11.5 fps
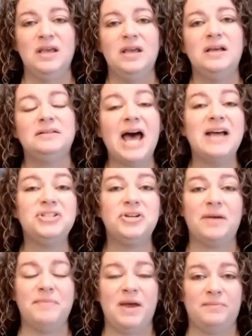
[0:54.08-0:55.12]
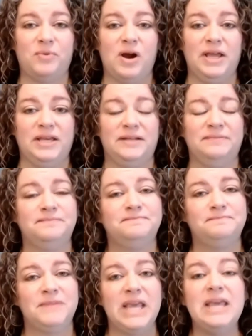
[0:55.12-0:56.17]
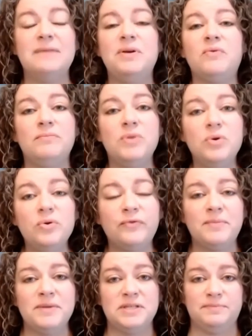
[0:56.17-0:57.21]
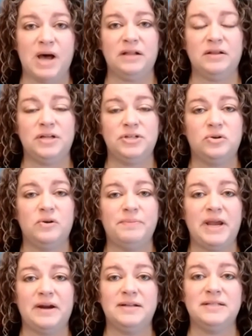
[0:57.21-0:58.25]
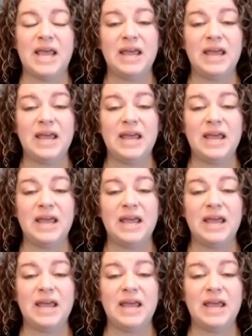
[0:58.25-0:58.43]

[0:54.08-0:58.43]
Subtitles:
Last year, I met Brian. He had been removed from his biological parents